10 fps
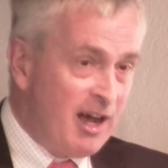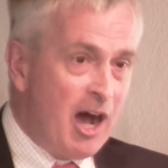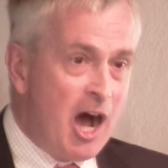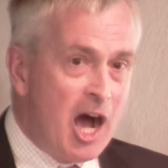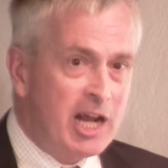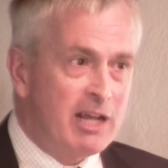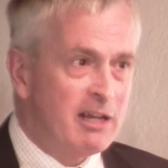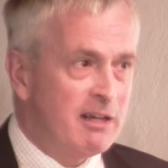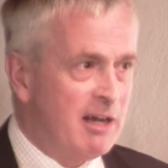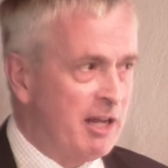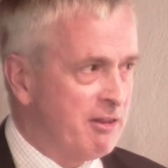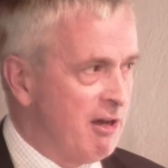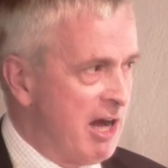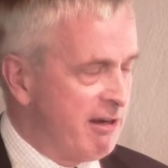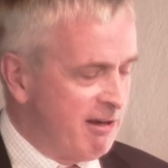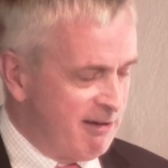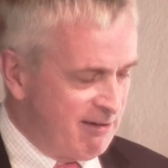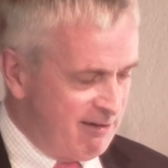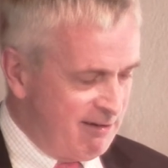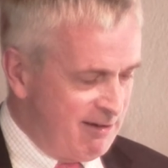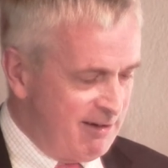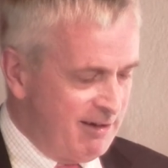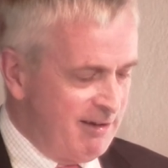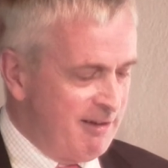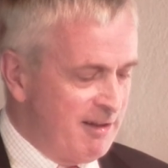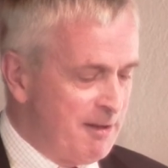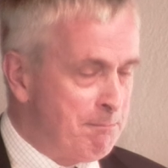Ugh, I thought. The